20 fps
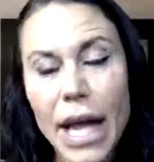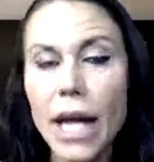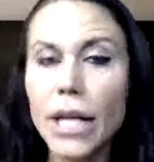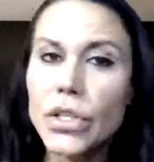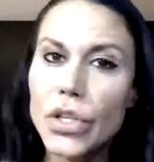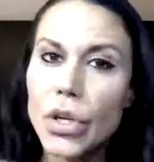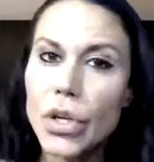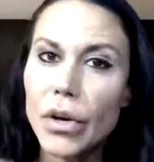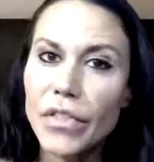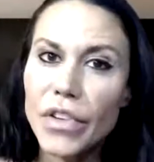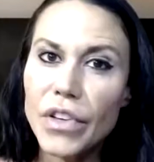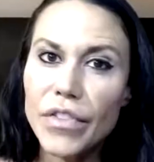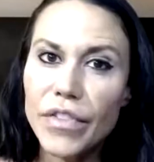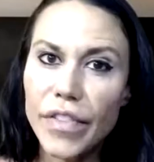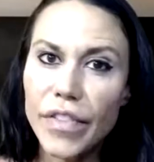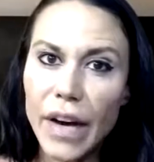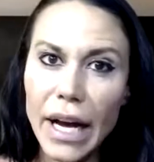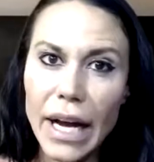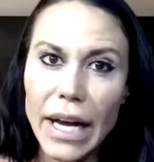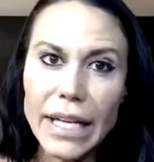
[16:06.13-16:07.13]
And so if you
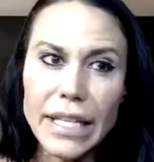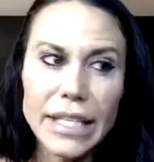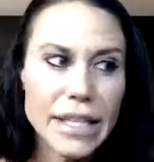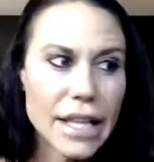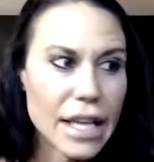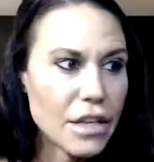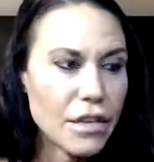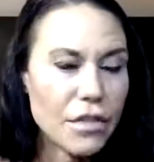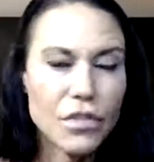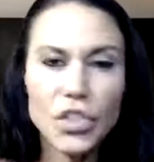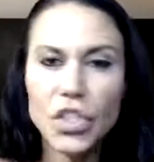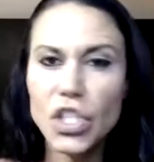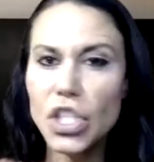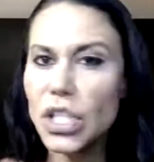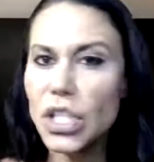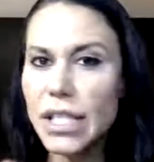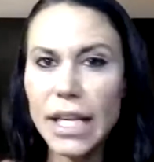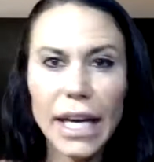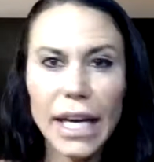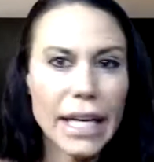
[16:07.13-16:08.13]
find that you've
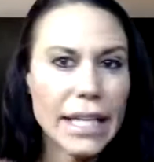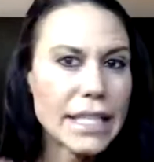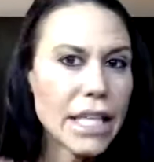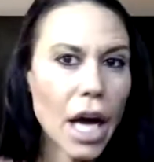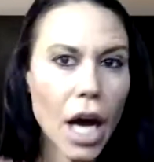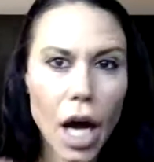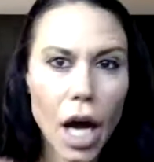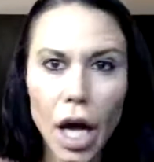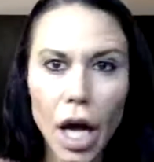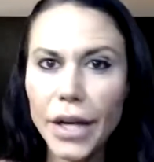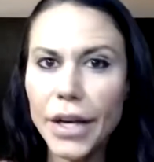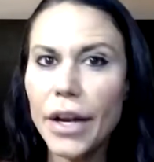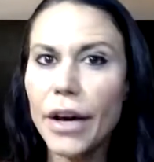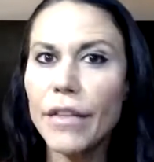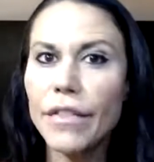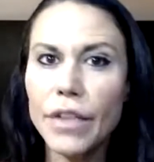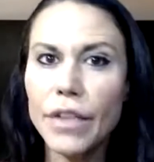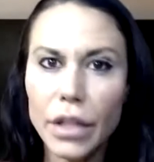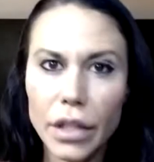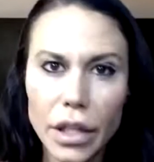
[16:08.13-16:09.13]
just got a ton
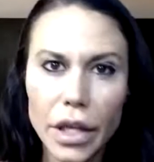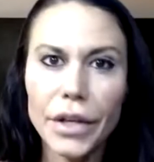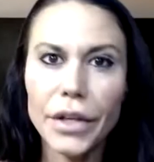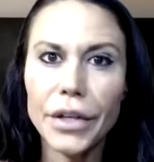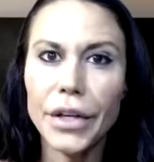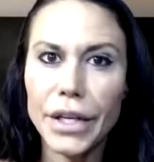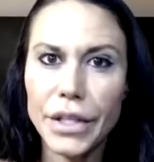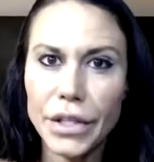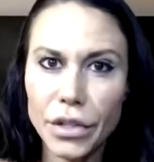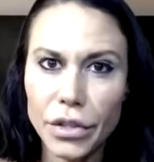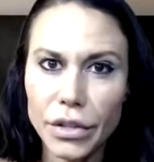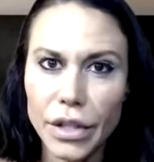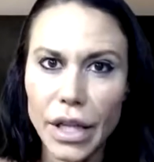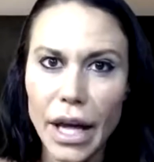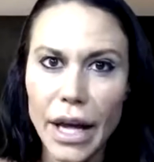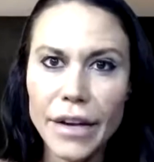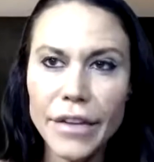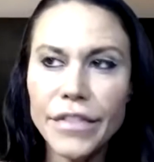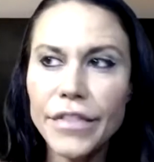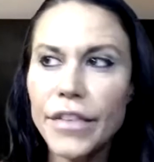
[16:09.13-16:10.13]
of clutter in your
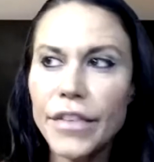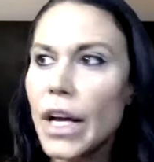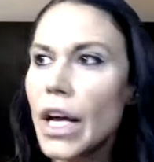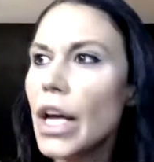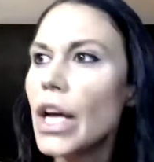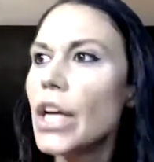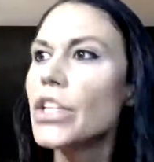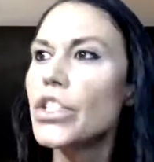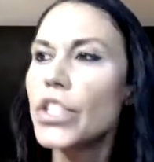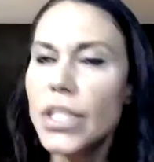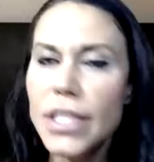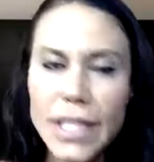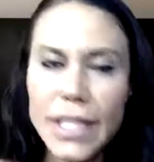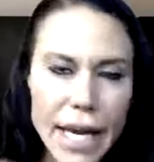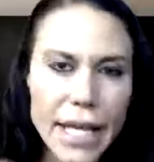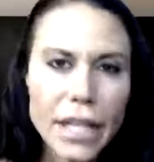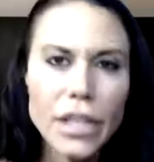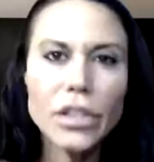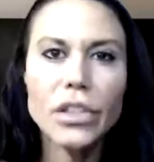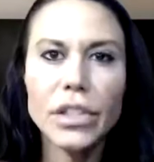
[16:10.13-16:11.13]
life, just
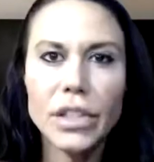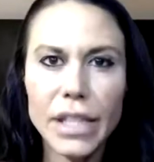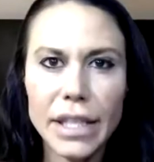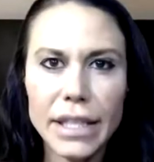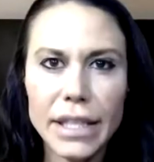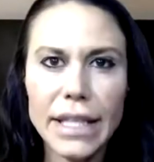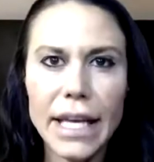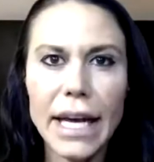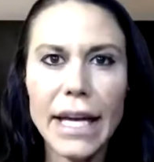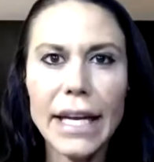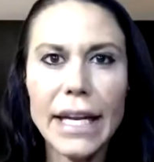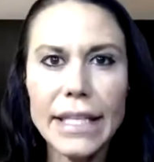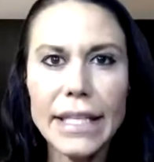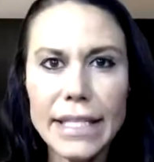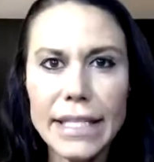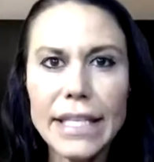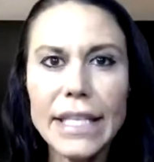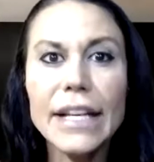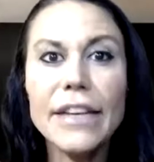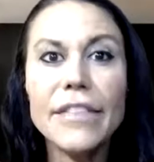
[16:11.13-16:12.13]
take a look at that and
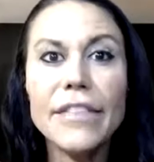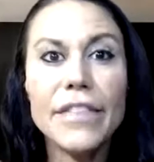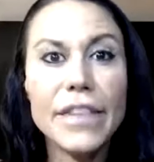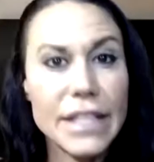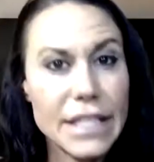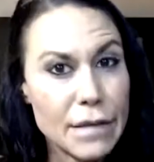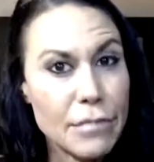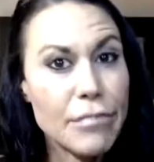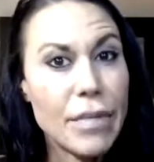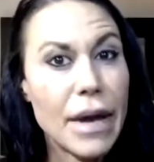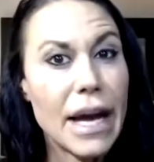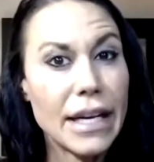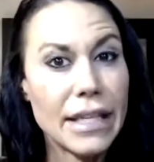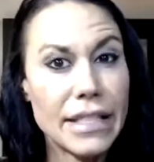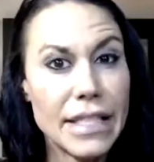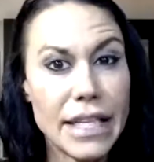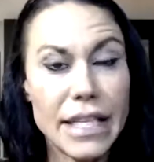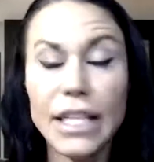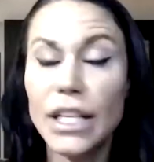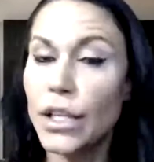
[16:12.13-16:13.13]
see if it's
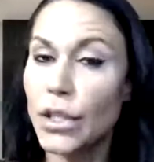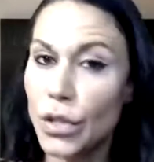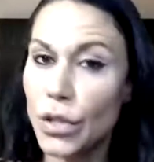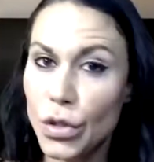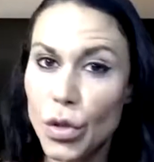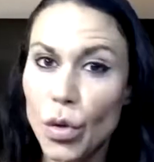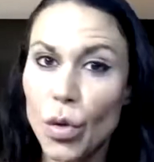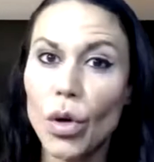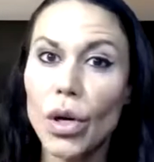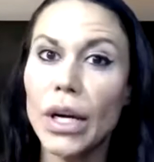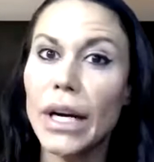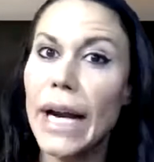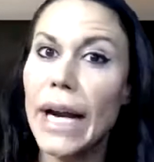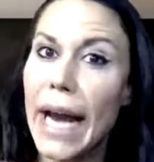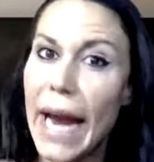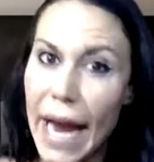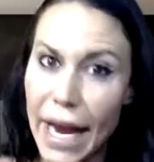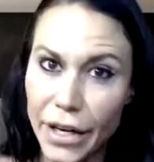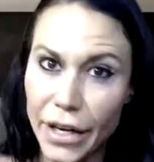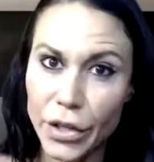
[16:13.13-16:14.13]
impacting your
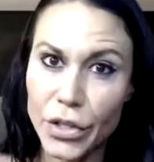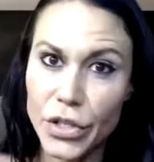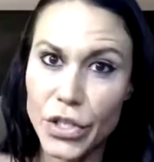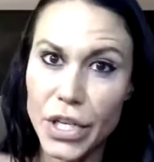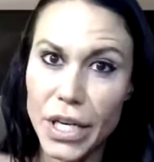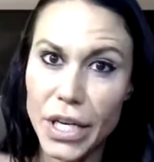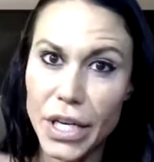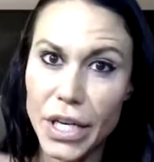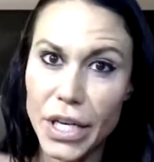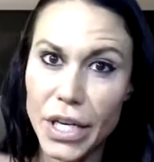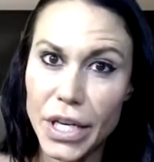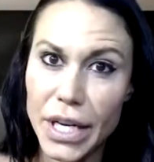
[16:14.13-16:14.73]
energy.